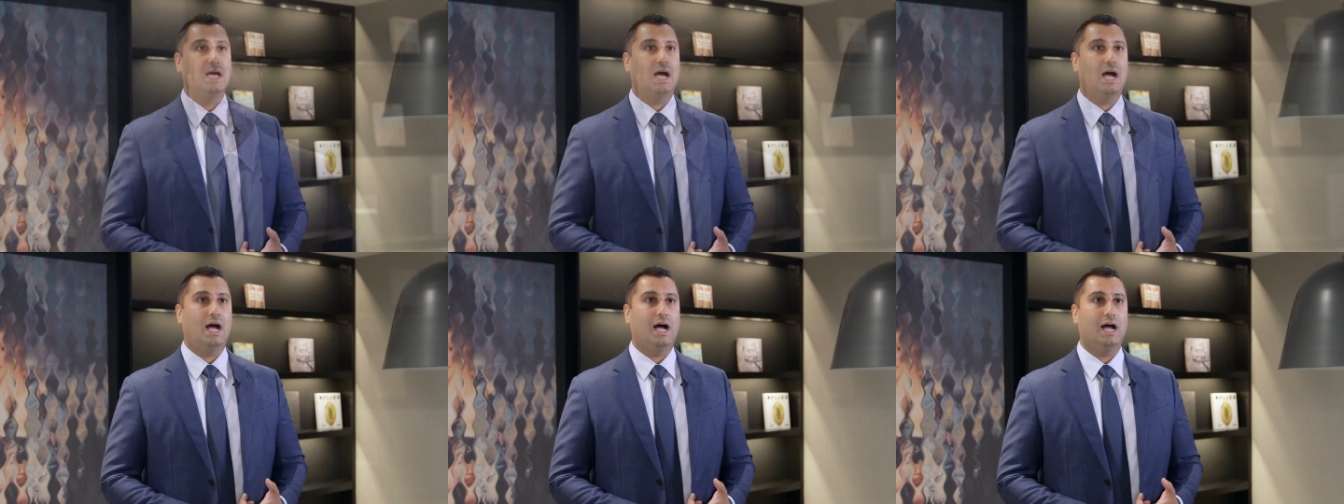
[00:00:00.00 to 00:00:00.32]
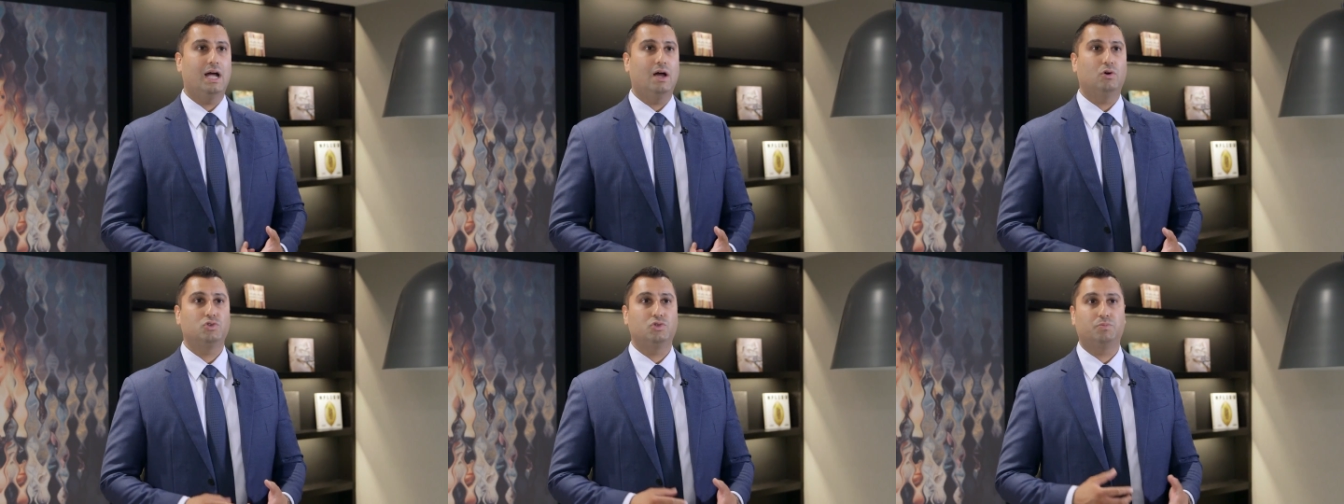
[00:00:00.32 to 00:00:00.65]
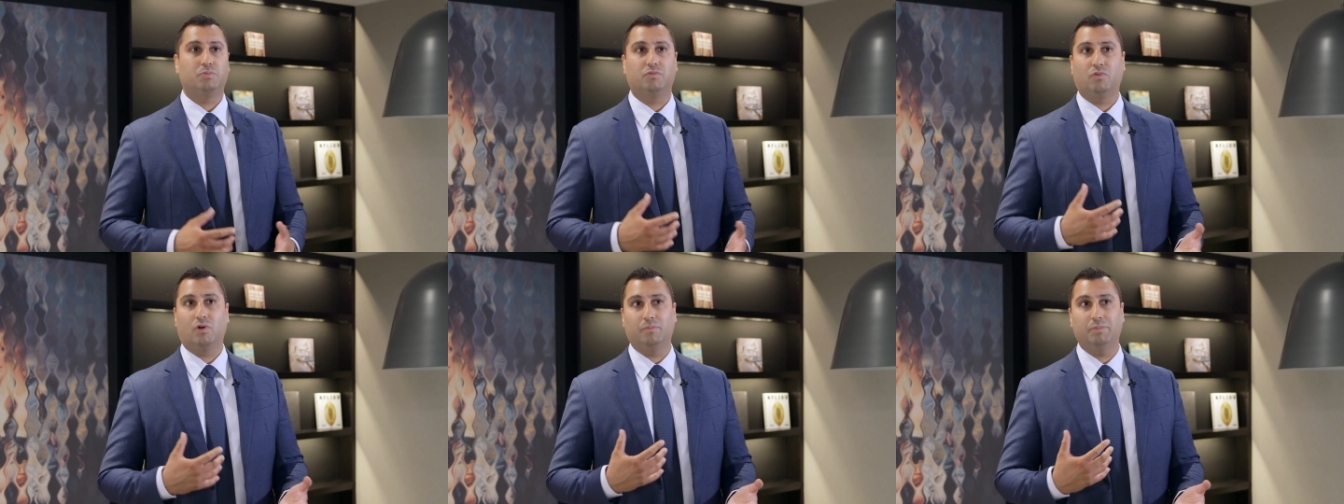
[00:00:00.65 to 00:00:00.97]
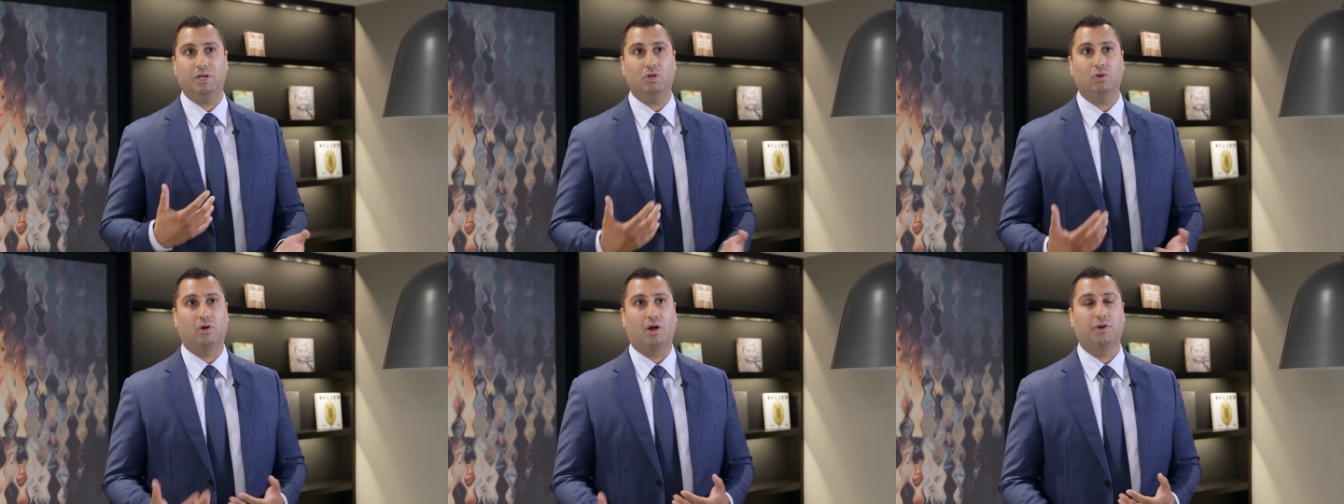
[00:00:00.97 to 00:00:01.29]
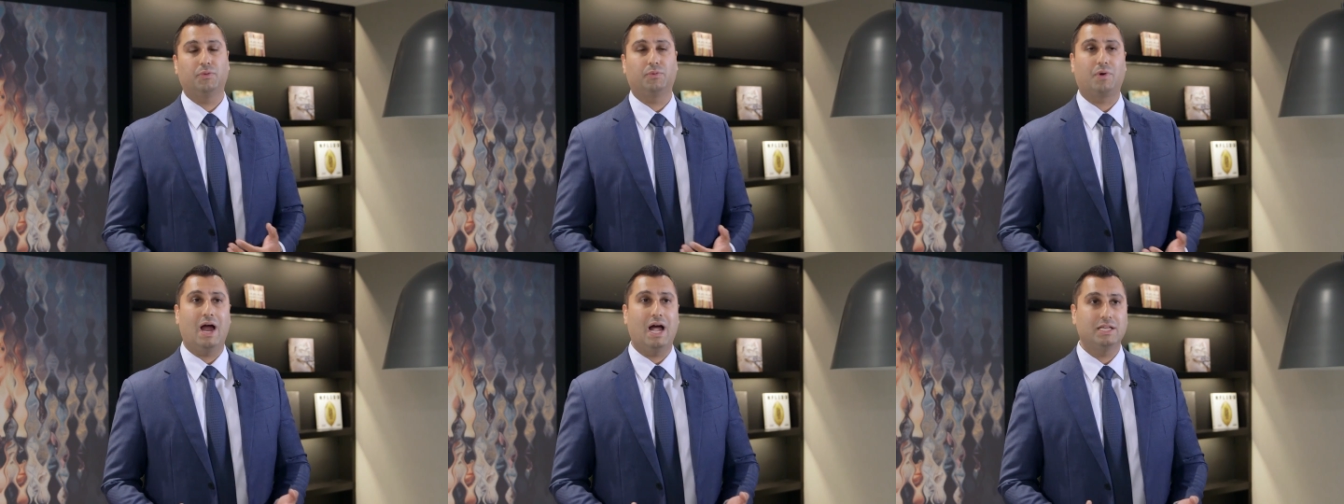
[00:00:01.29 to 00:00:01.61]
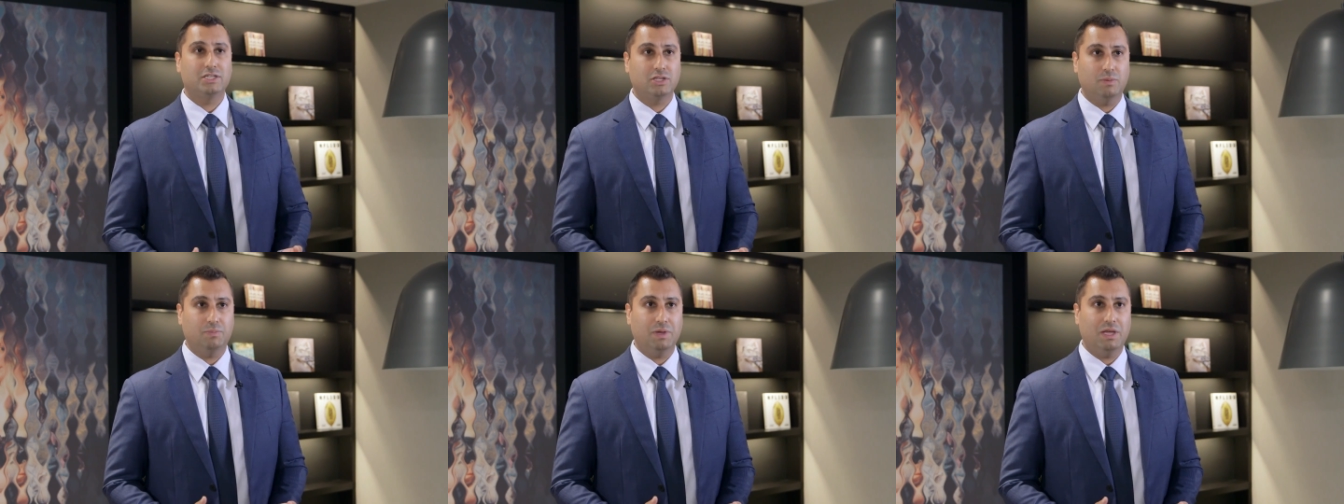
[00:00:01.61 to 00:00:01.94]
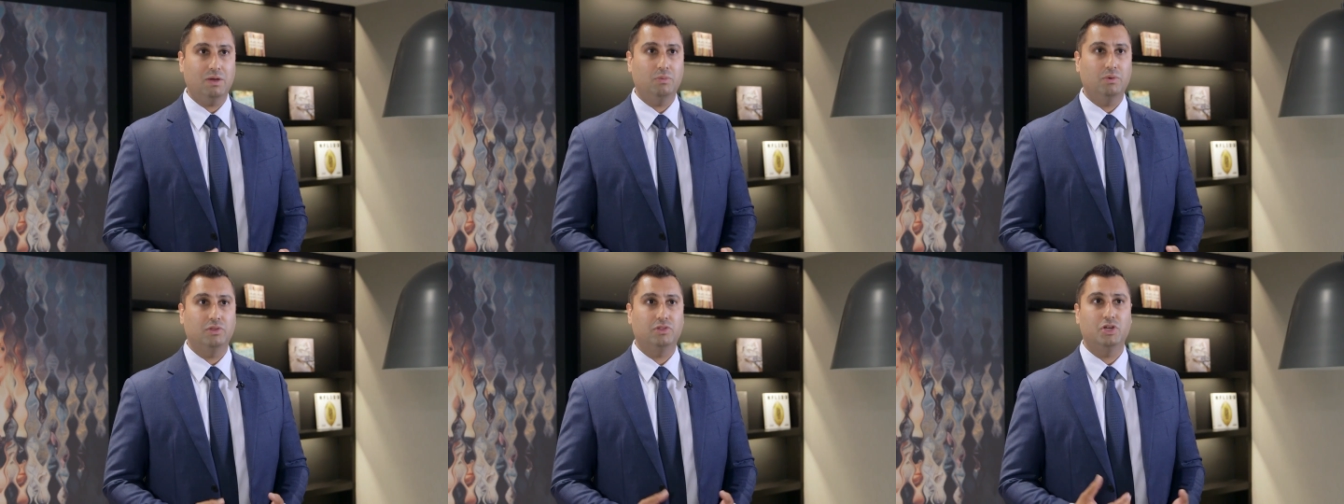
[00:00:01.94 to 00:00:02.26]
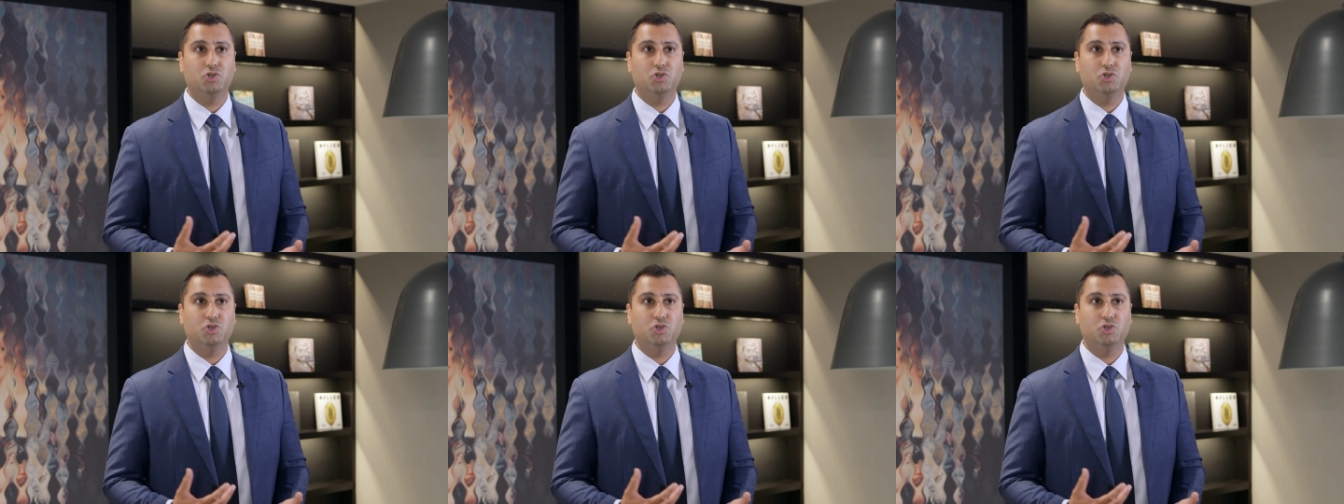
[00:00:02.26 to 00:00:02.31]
I also perform needle arthroscopy with